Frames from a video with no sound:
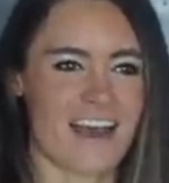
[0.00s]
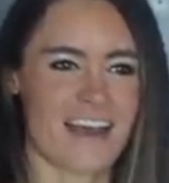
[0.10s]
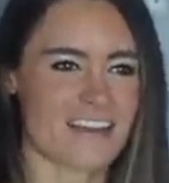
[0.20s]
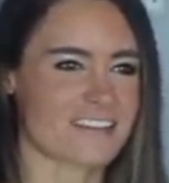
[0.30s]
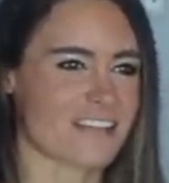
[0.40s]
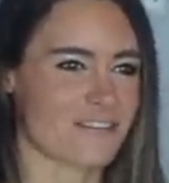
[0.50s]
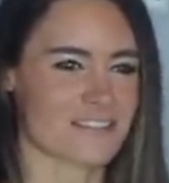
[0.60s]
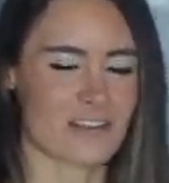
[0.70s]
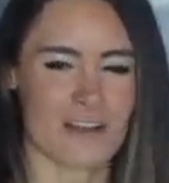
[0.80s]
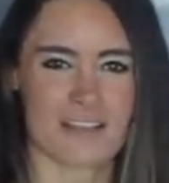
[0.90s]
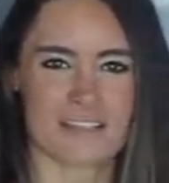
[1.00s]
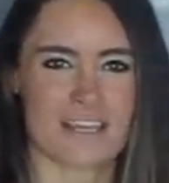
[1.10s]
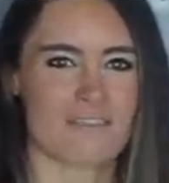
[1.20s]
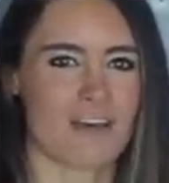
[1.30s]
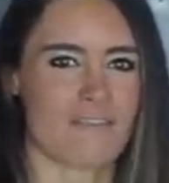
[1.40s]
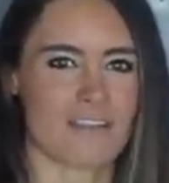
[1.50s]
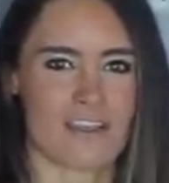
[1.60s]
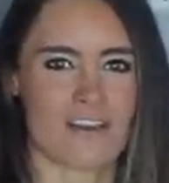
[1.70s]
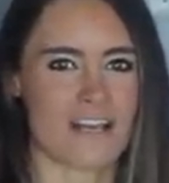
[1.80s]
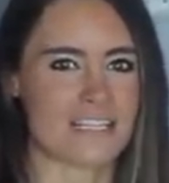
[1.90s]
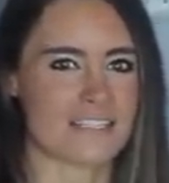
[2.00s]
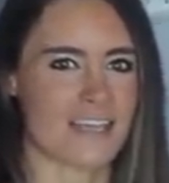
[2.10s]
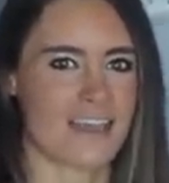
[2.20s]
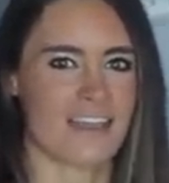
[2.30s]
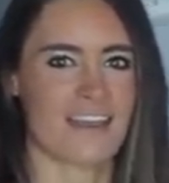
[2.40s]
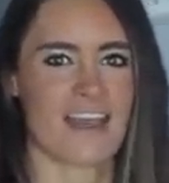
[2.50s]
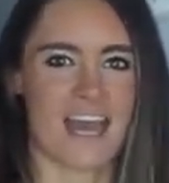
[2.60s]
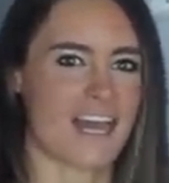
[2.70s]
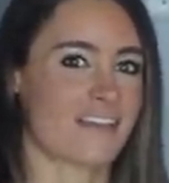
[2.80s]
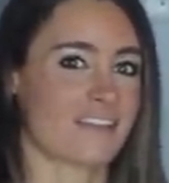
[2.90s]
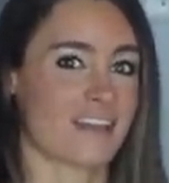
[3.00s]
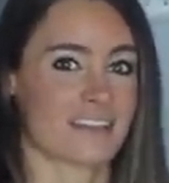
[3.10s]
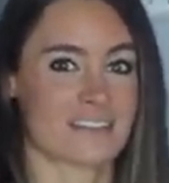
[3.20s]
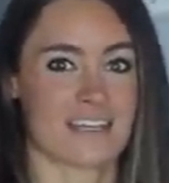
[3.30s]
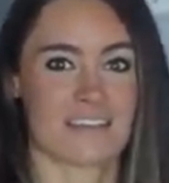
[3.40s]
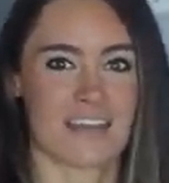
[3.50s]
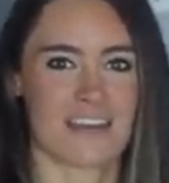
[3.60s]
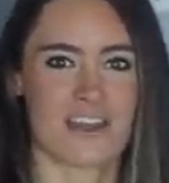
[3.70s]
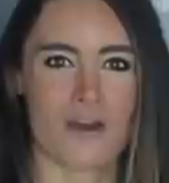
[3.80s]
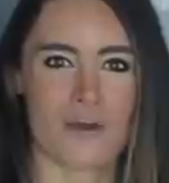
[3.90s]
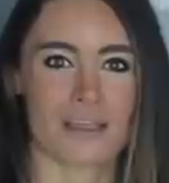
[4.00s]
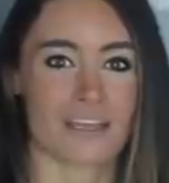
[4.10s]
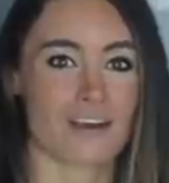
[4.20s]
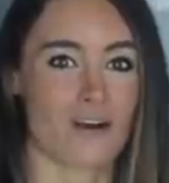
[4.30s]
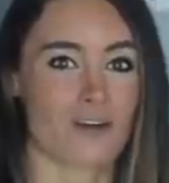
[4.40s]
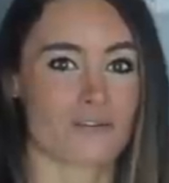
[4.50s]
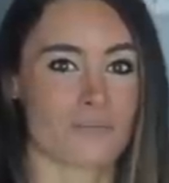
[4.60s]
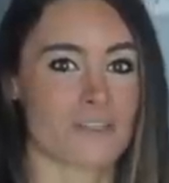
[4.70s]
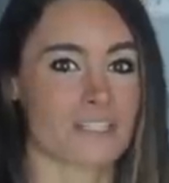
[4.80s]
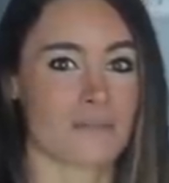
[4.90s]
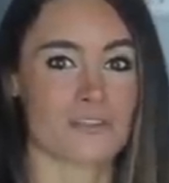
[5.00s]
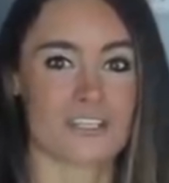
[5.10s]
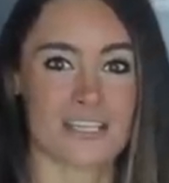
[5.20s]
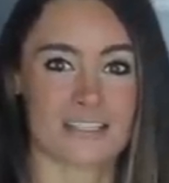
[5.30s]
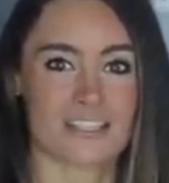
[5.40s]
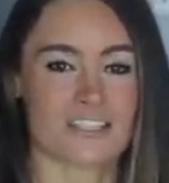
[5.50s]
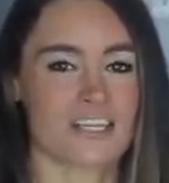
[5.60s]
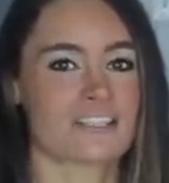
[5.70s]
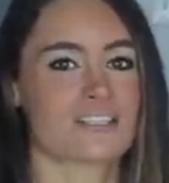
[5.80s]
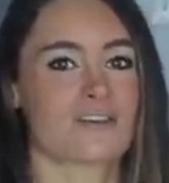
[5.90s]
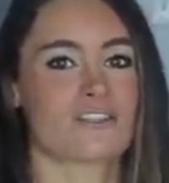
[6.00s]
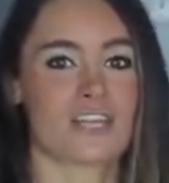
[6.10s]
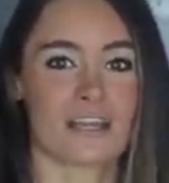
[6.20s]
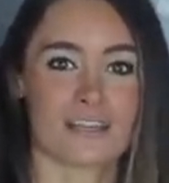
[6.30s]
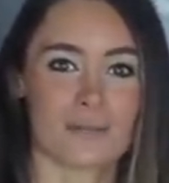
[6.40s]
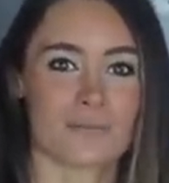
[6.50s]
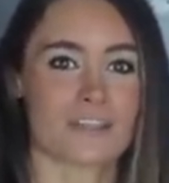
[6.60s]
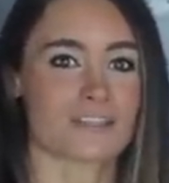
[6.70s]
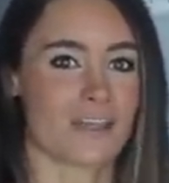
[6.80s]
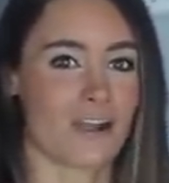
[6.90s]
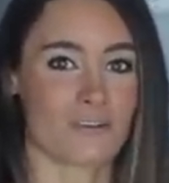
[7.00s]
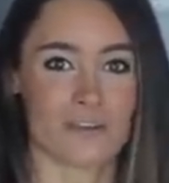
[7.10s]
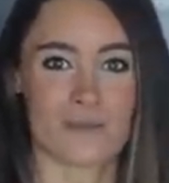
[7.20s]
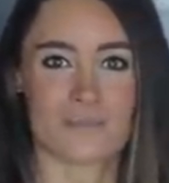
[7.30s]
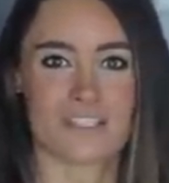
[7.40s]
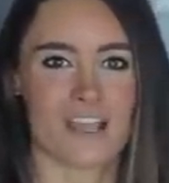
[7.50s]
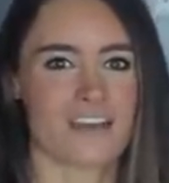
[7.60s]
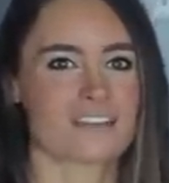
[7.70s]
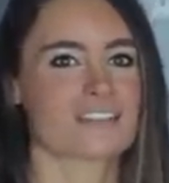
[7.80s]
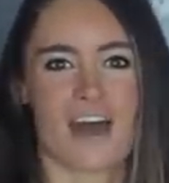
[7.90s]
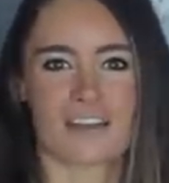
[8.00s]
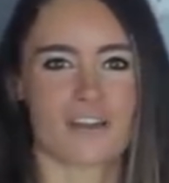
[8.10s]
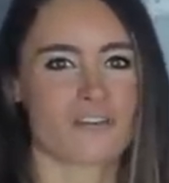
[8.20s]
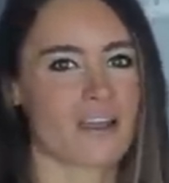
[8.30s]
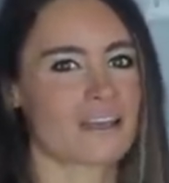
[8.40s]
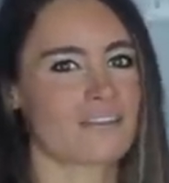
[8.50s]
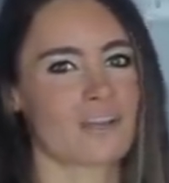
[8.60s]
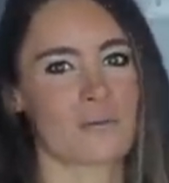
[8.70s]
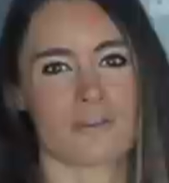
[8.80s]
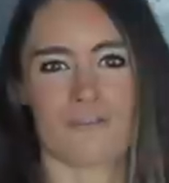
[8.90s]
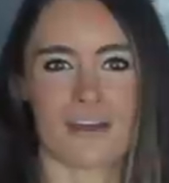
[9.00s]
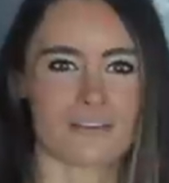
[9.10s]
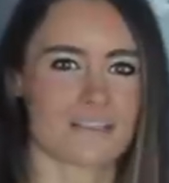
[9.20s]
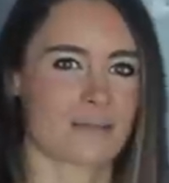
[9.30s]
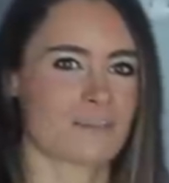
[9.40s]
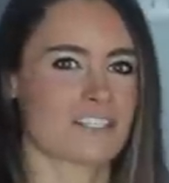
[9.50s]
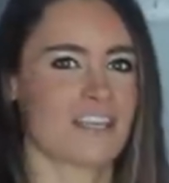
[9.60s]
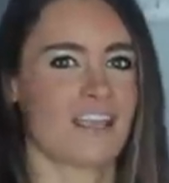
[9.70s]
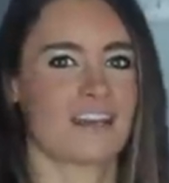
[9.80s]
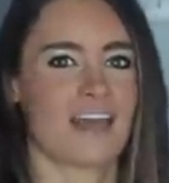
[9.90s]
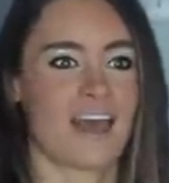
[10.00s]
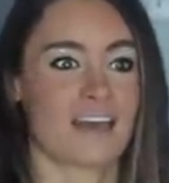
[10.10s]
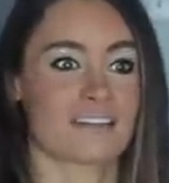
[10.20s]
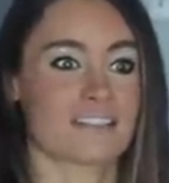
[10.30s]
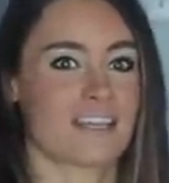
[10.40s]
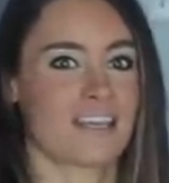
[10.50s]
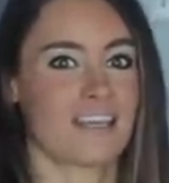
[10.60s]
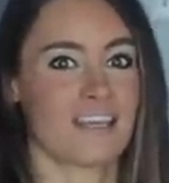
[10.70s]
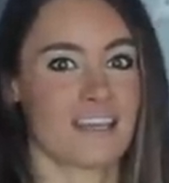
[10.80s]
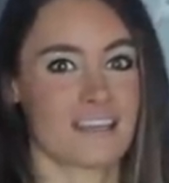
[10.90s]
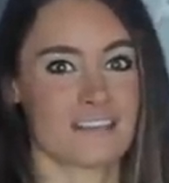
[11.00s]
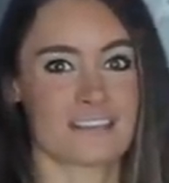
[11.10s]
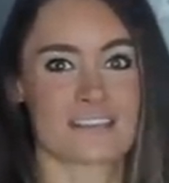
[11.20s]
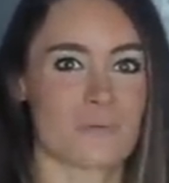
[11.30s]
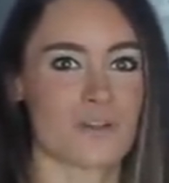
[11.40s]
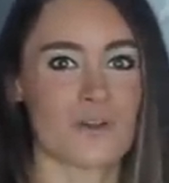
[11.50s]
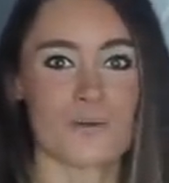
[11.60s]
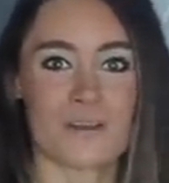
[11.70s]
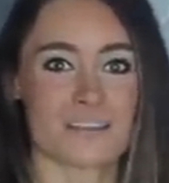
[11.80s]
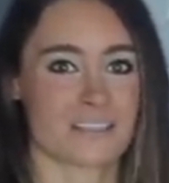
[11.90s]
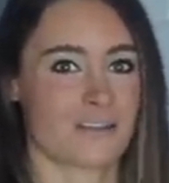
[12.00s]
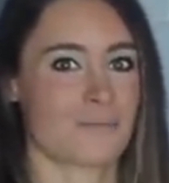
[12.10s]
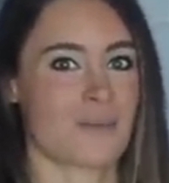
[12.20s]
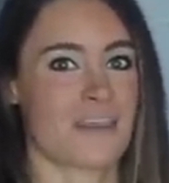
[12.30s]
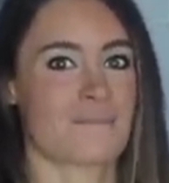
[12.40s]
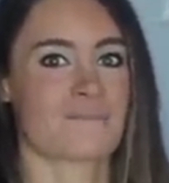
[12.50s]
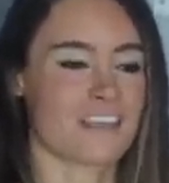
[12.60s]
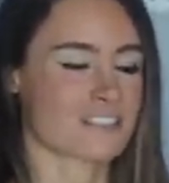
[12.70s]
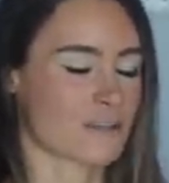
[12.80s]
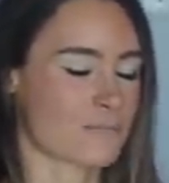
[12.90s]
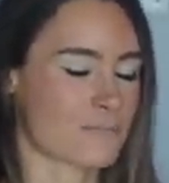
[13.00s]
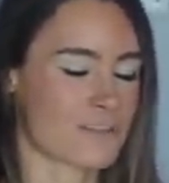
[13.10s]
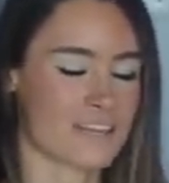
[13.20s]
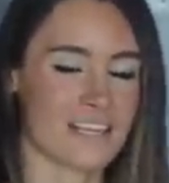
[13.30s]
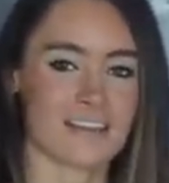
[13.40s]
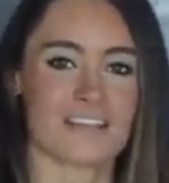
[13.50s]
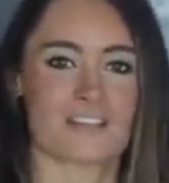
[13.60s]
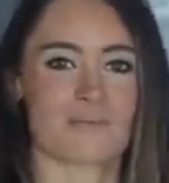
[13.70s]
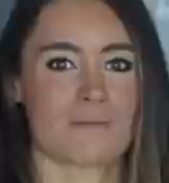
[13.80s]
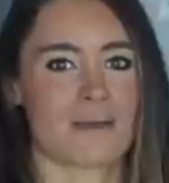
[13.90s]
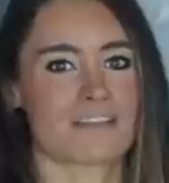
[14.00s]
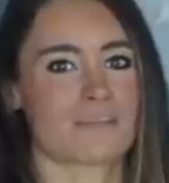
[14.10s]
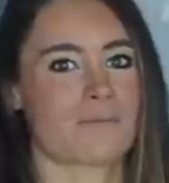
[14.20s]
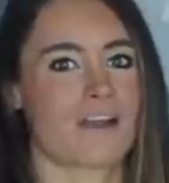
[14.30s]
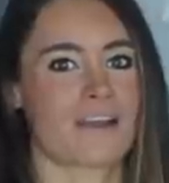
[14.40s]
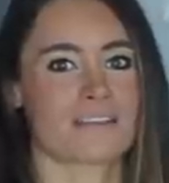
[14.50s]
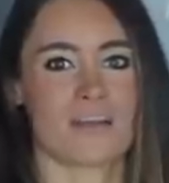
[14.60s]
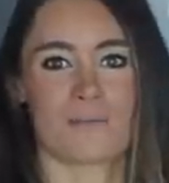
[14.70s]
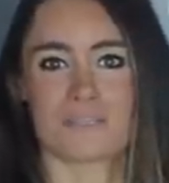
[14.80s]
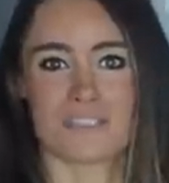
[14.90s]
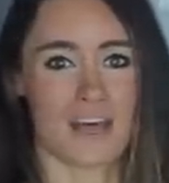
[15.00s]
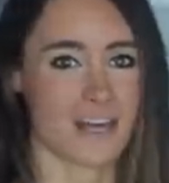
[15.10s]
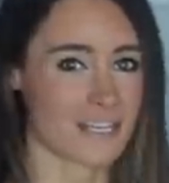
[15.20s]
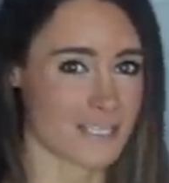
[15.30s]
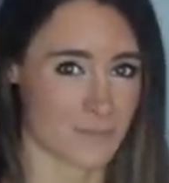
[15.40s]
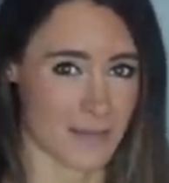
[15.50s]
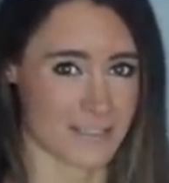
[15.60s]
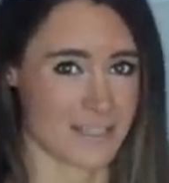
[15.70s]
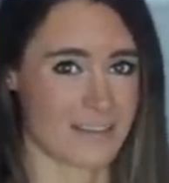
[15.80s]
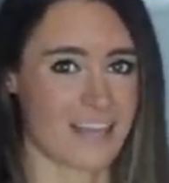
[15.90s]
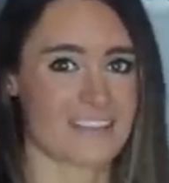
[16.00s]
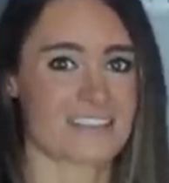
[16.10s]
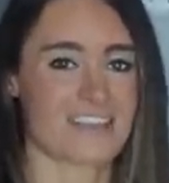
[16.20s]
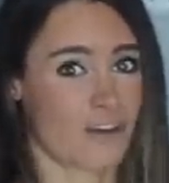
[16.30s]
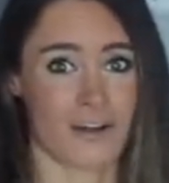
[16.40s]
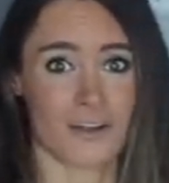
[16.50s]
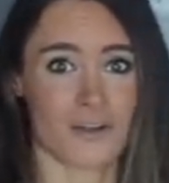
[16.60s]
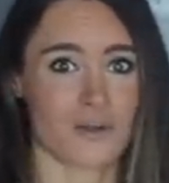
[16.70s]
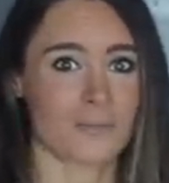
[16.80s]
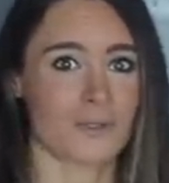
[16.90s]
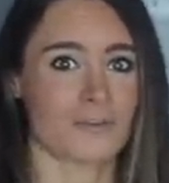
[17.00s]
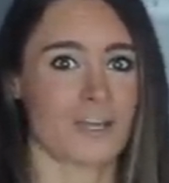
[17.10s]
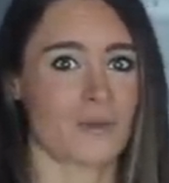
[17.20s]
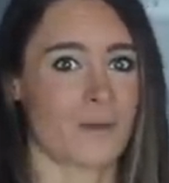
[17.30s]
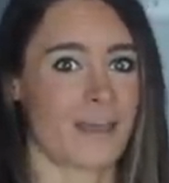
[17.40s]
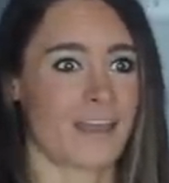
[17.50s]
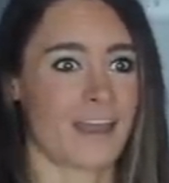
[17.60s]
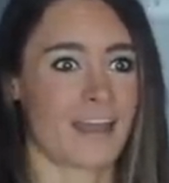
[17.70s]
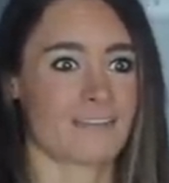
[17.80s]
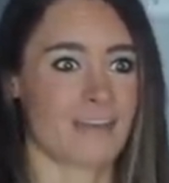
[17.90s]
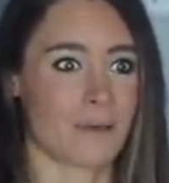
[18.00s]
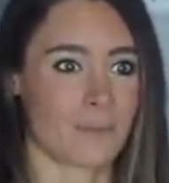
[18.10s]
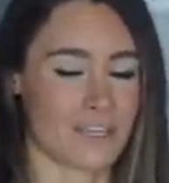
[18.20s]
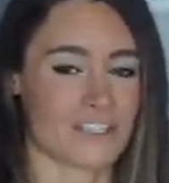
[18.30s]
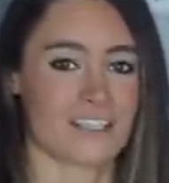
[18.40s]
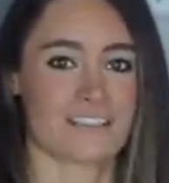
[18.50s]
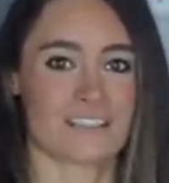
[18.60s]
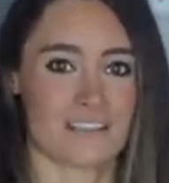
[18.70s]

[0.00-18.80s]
and I was talking to him, having a great day. And the next thing that I know, I get a call from the telemetry technician to go check him. His heart rhythm's changed. I go right in there with a vital sign machine, and he is blue as can be. This completely took me by surprise. I was not expecting this. Called the code blue right away, and that patient